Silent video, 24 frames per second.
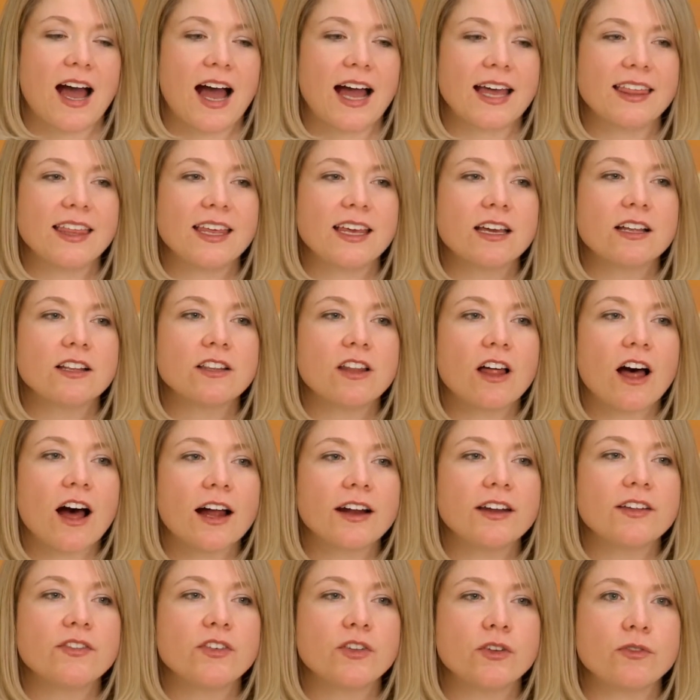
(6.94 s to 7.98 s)
I think a
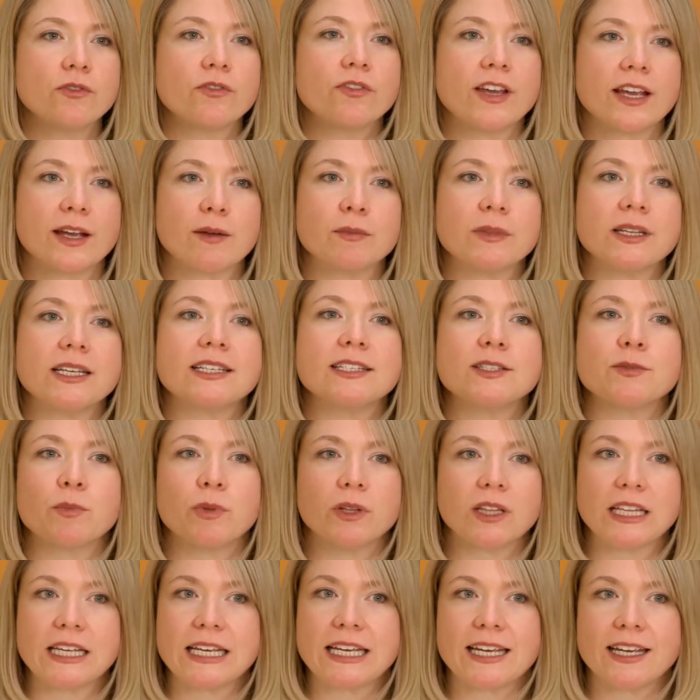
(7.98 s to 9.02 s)
lot of new families
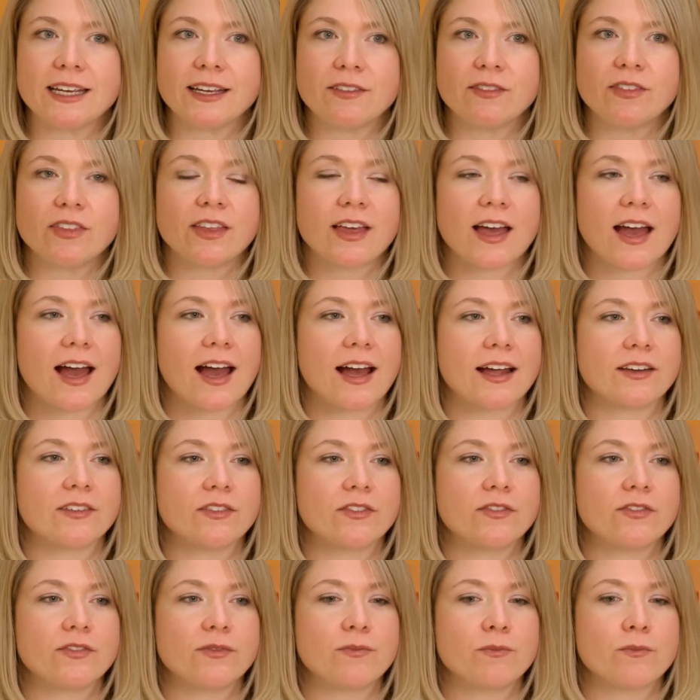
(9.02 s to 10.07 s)
believe that
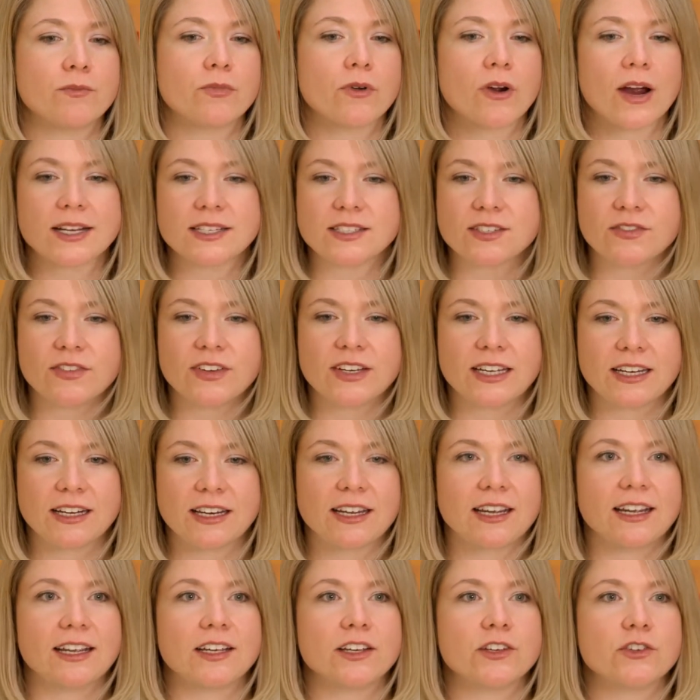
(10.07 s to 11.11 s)

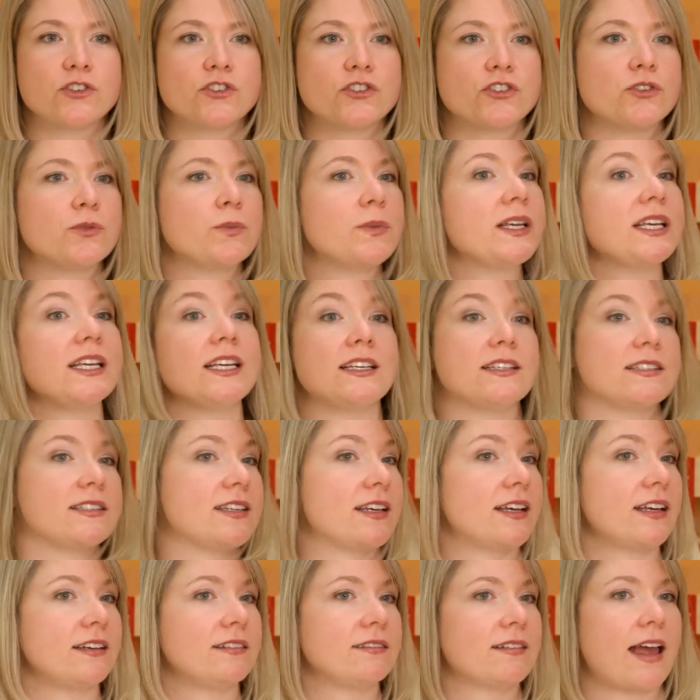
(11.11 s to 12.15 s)
breastfeeding should be
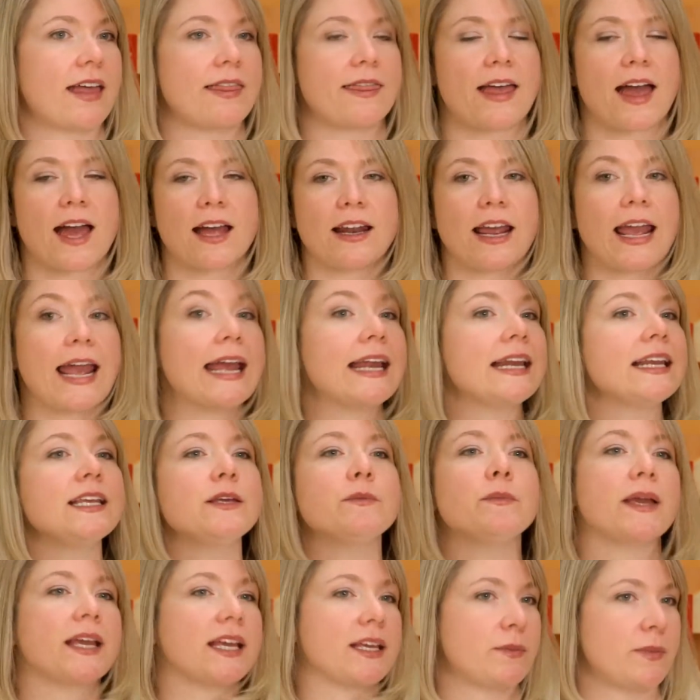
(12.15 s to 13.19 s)
easy and that any
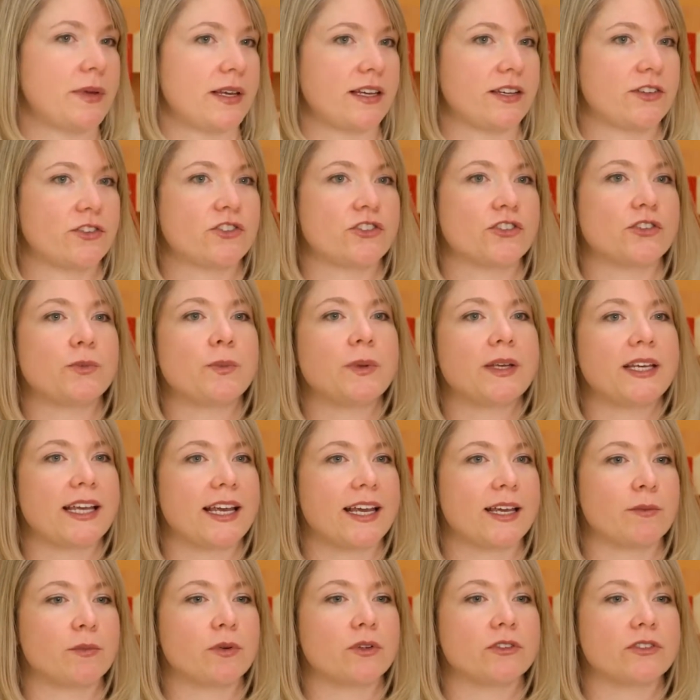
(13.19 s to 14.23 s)
baby should be
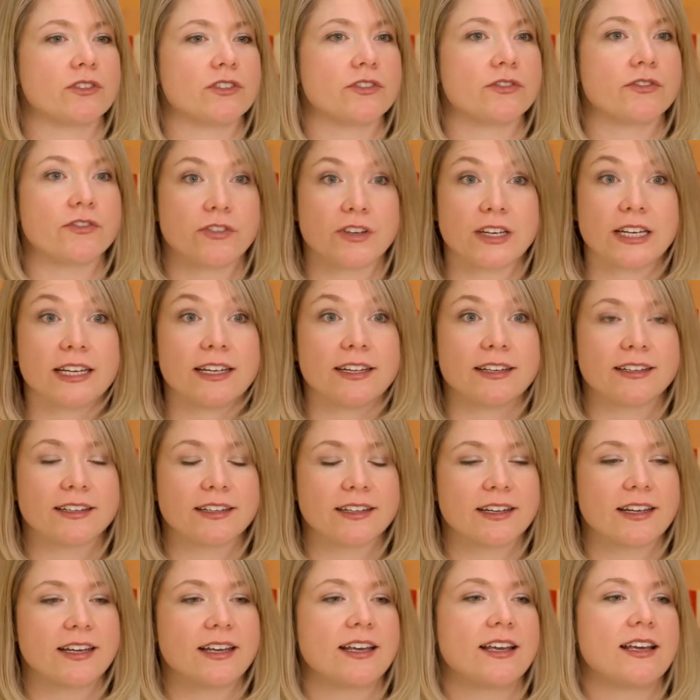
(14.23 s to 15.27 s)
able to feed.
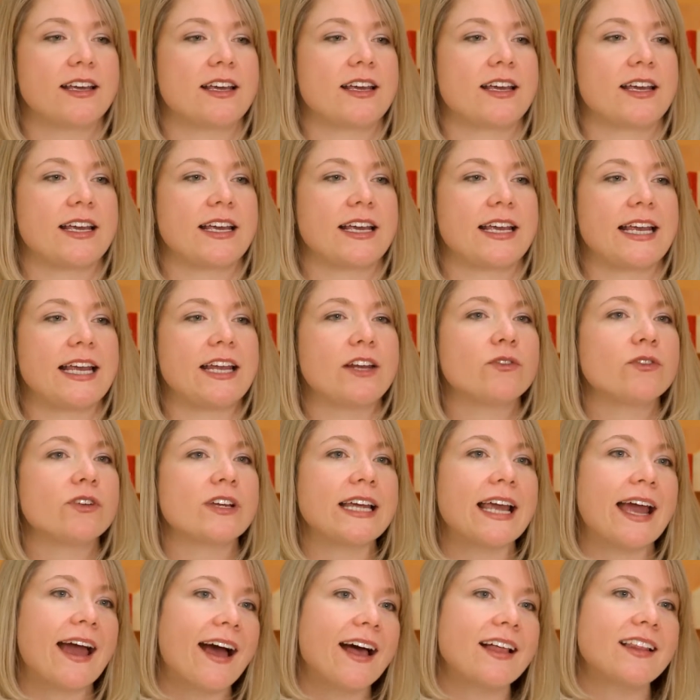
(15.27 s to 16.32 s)
In
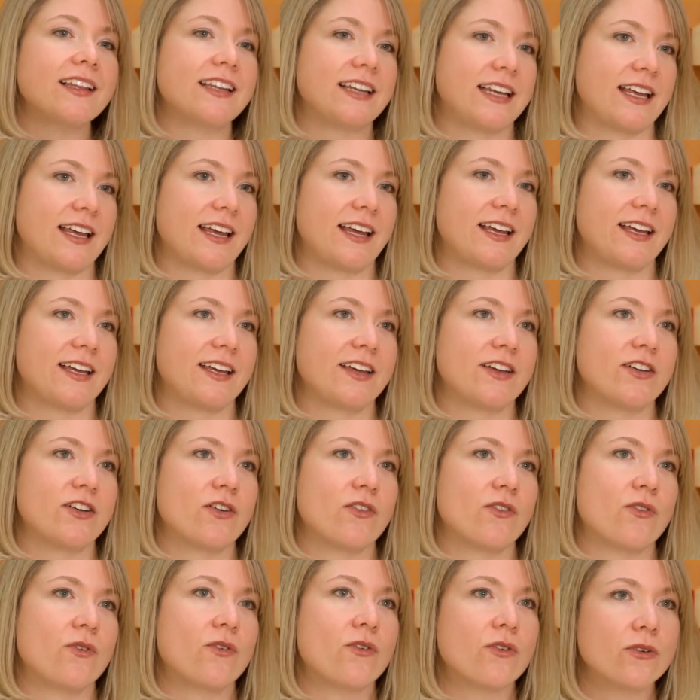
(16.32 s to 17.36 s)
reality,
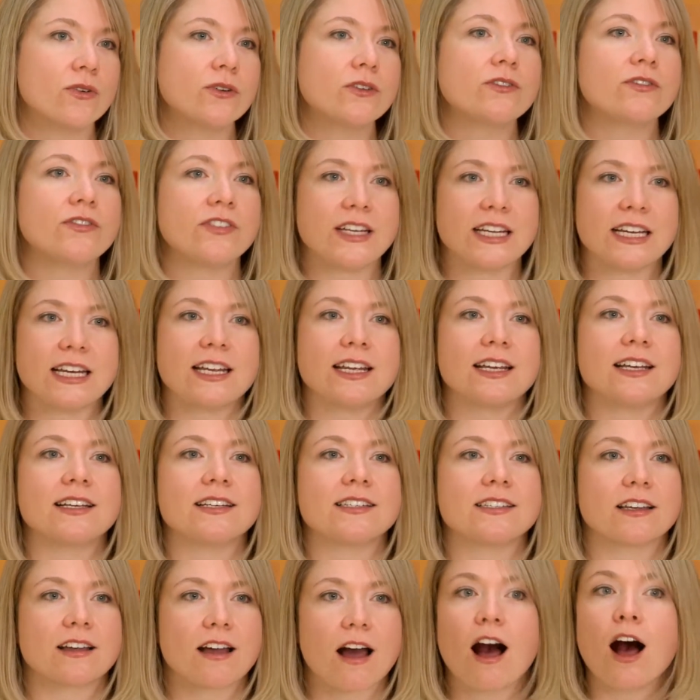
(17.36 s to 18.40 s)
oral feeding
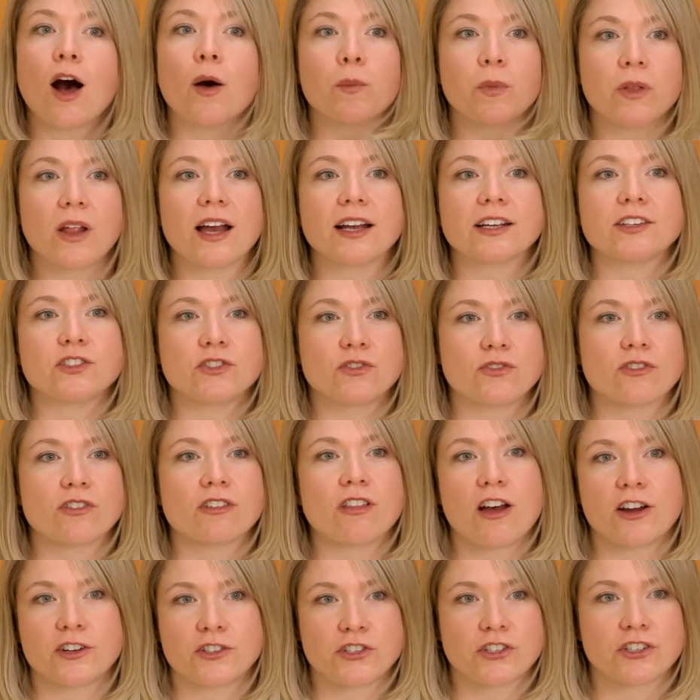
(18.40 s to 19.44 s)
is a complex
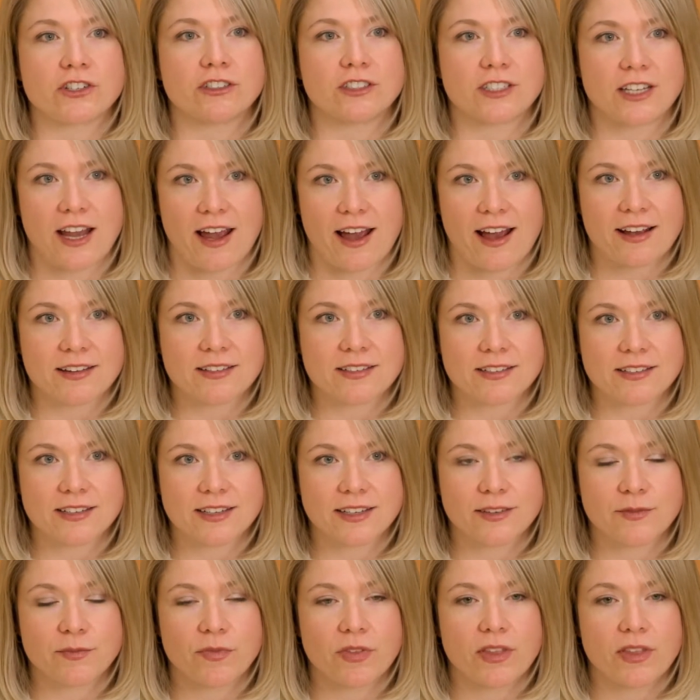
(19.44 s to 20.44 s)
neurological task.